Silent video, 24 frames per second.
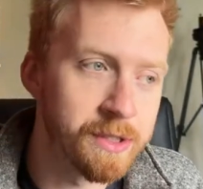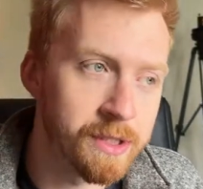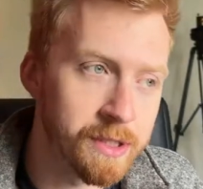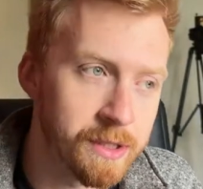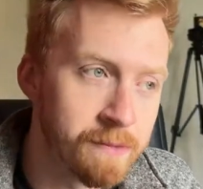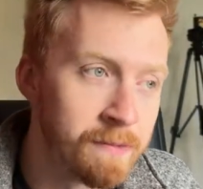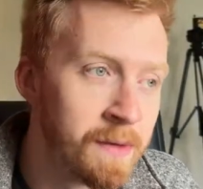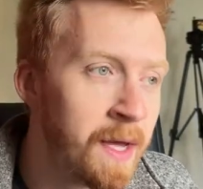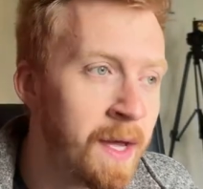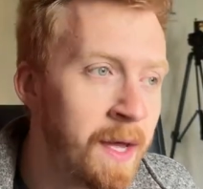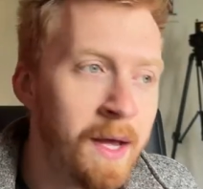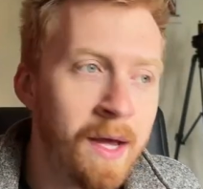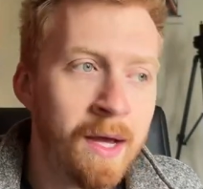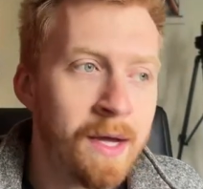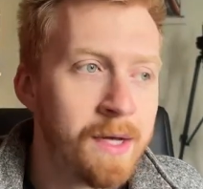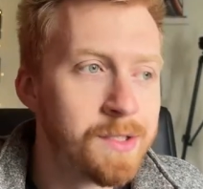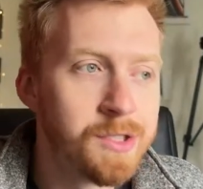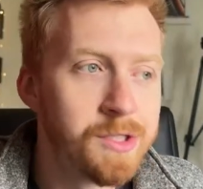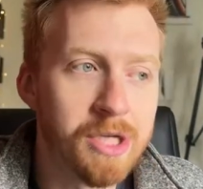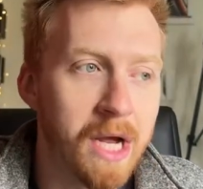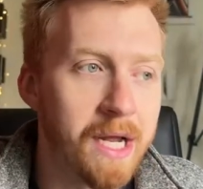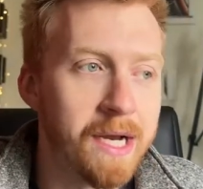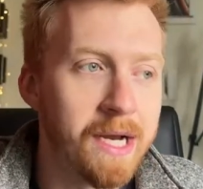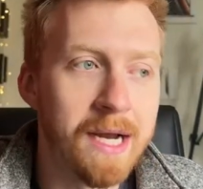And
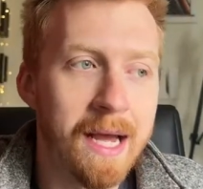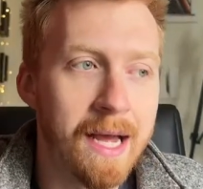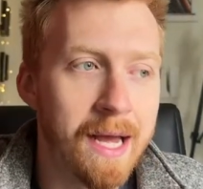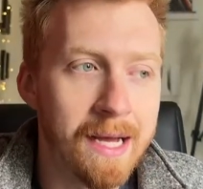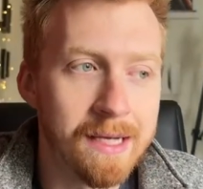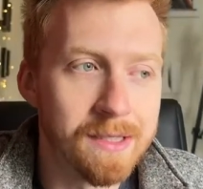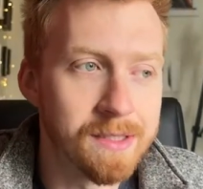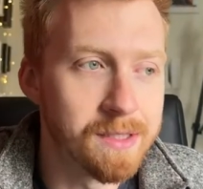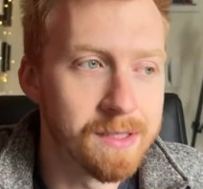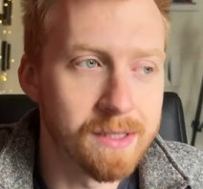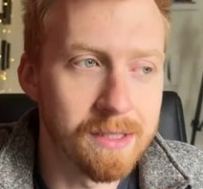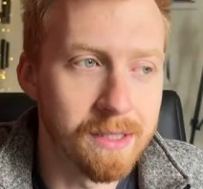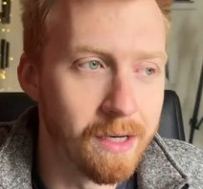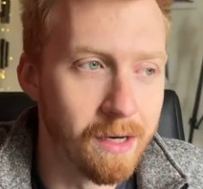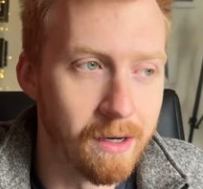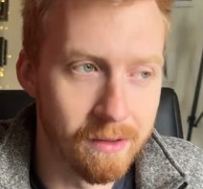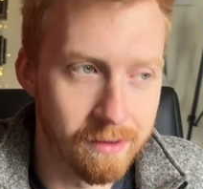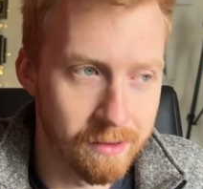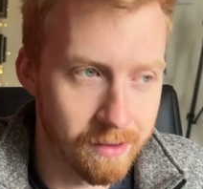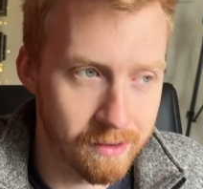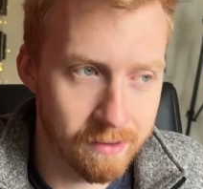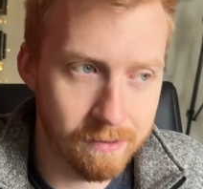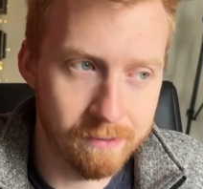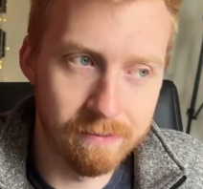China has,
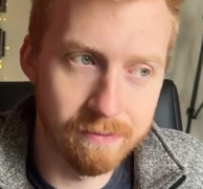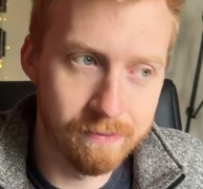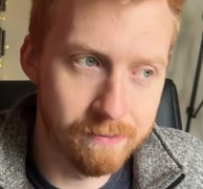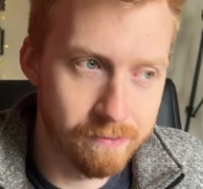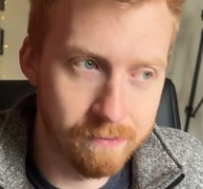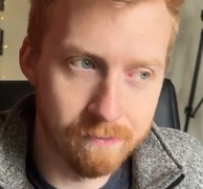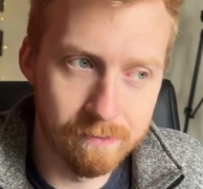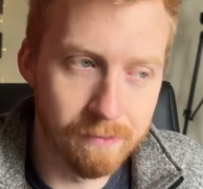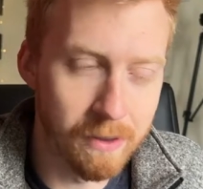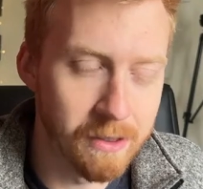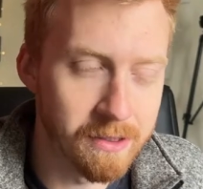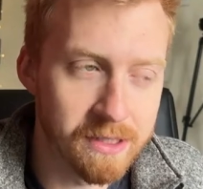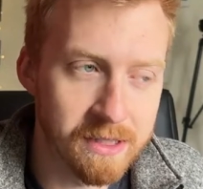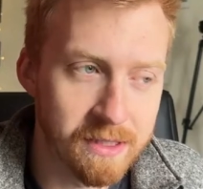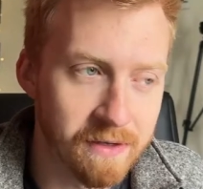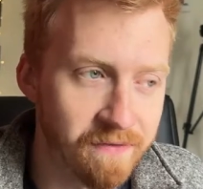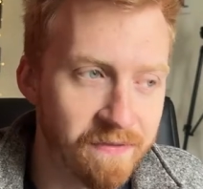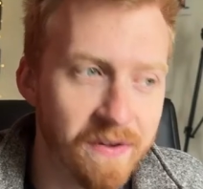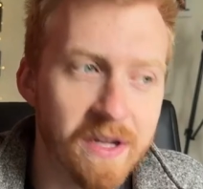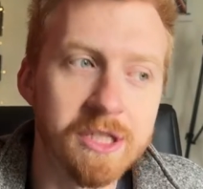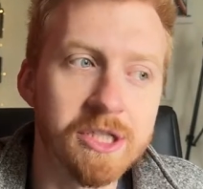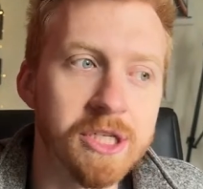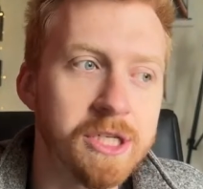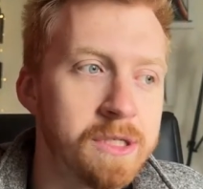the most
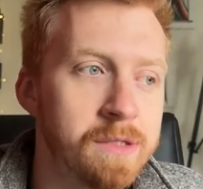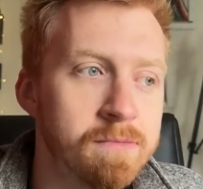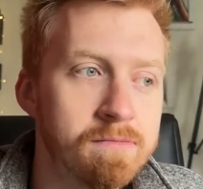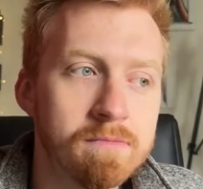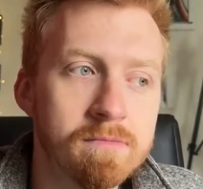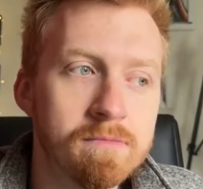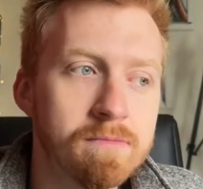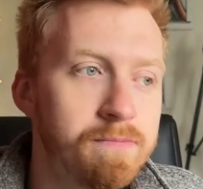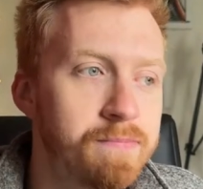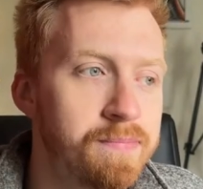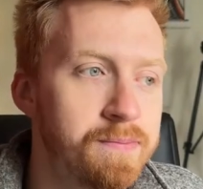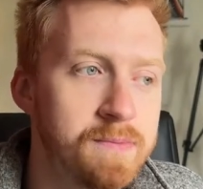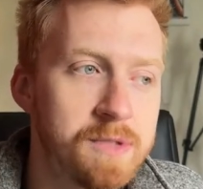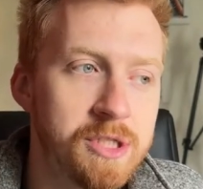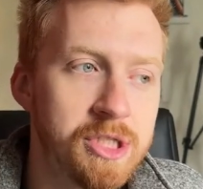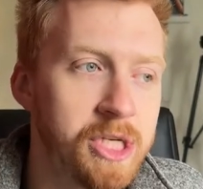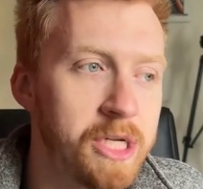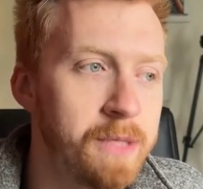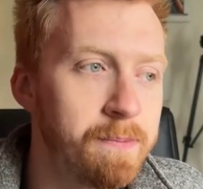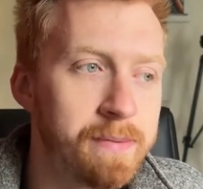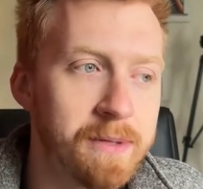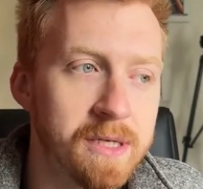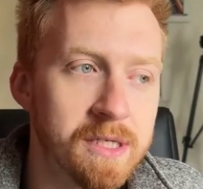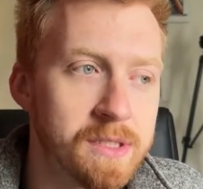efficient,
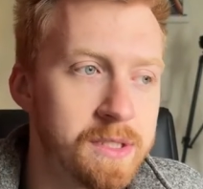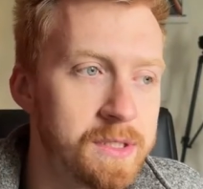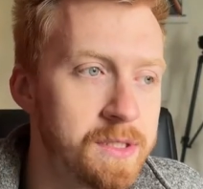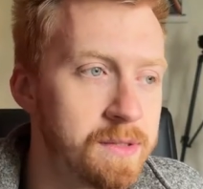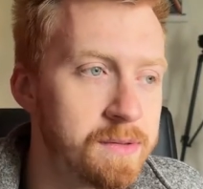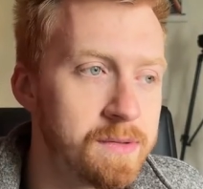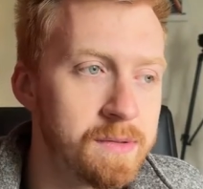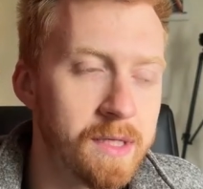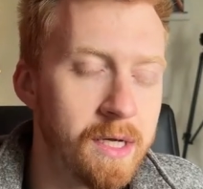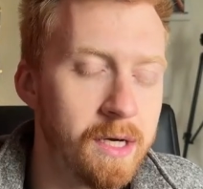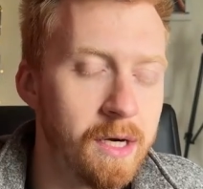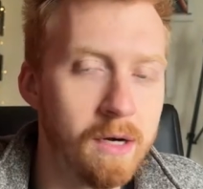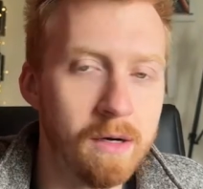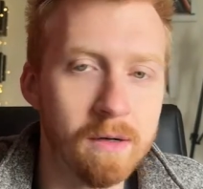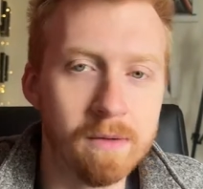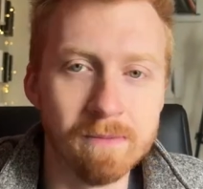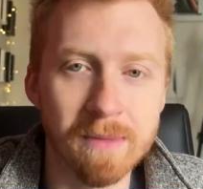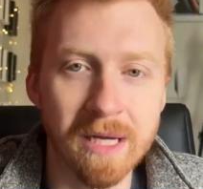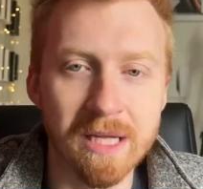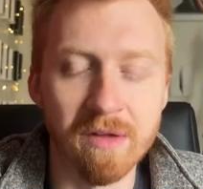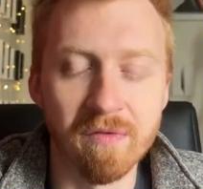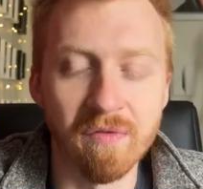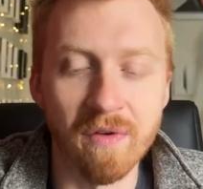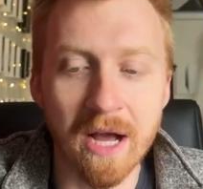cheapest,
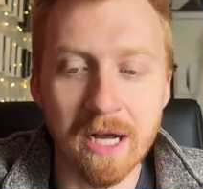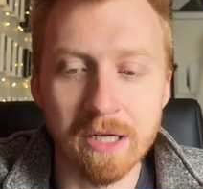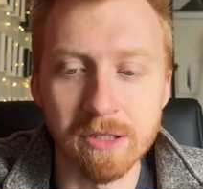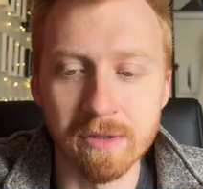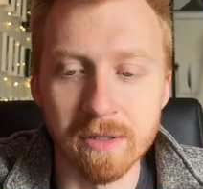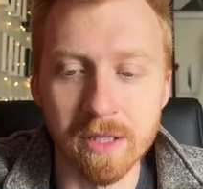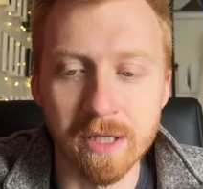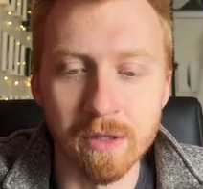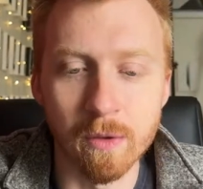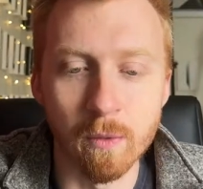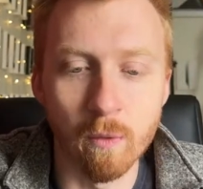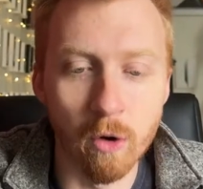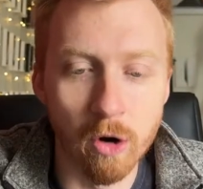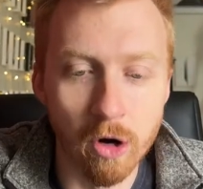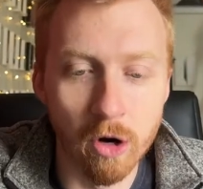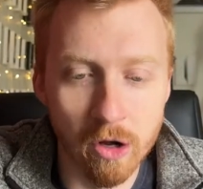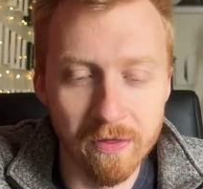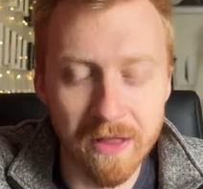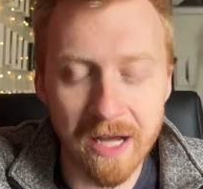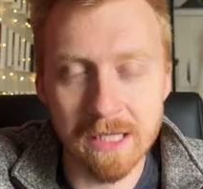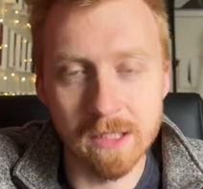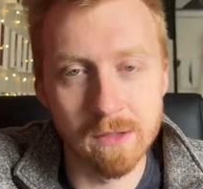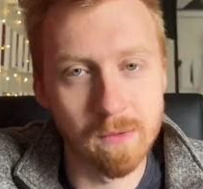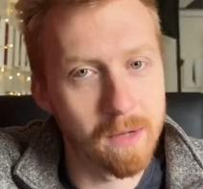manufacturing in the
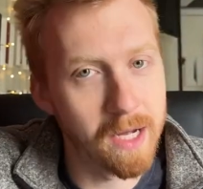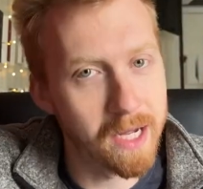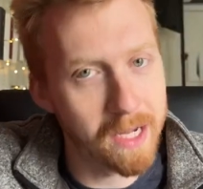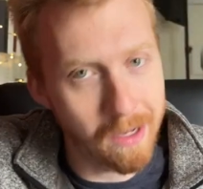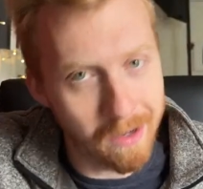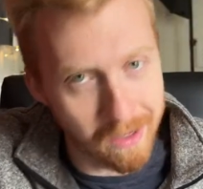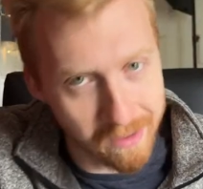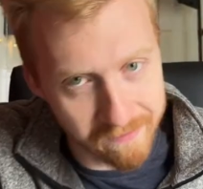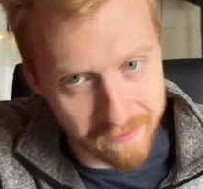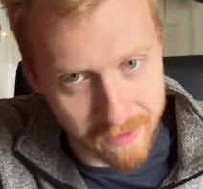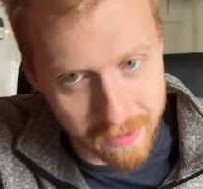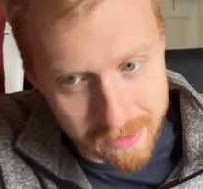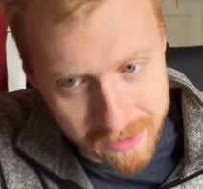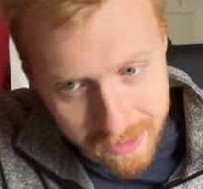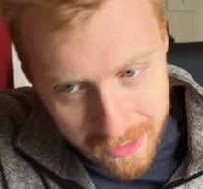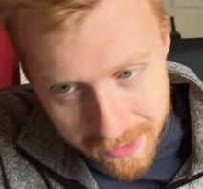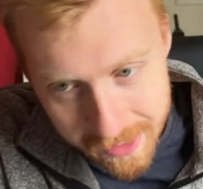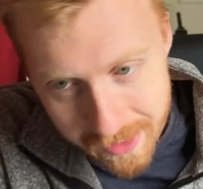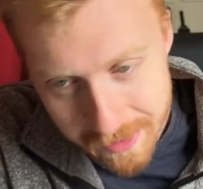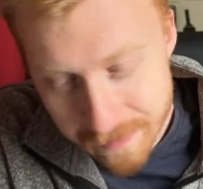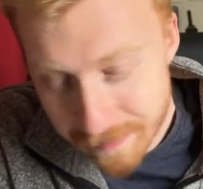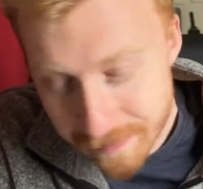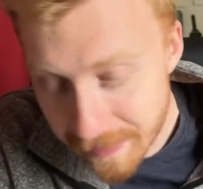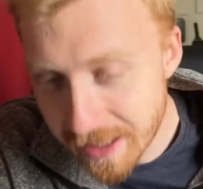world. That's why all of our
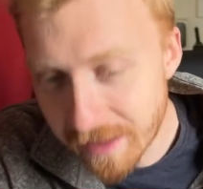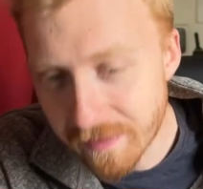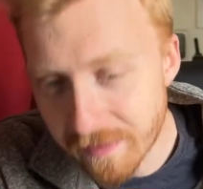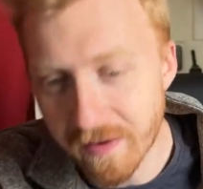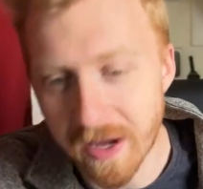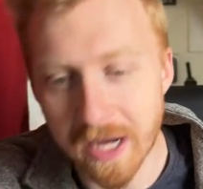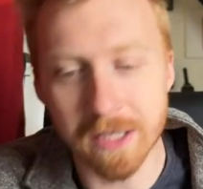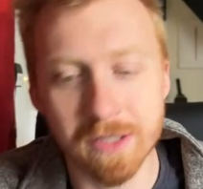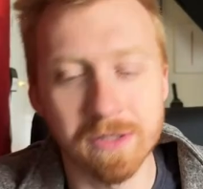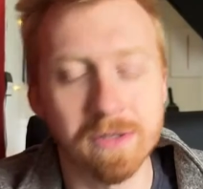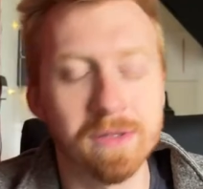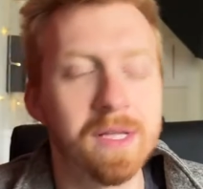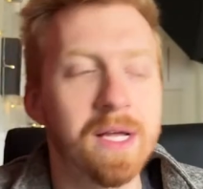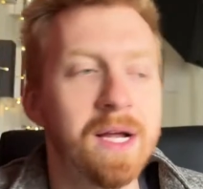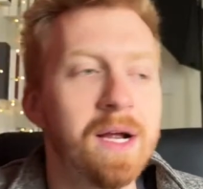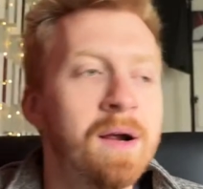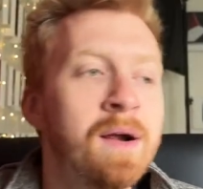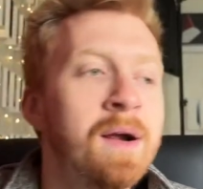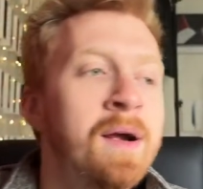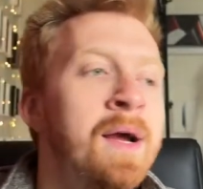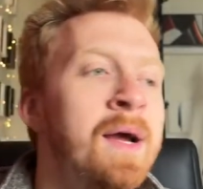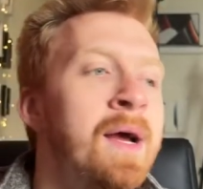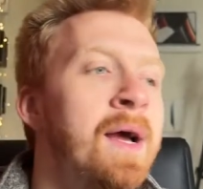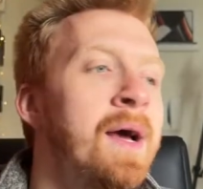tech is manufactured there.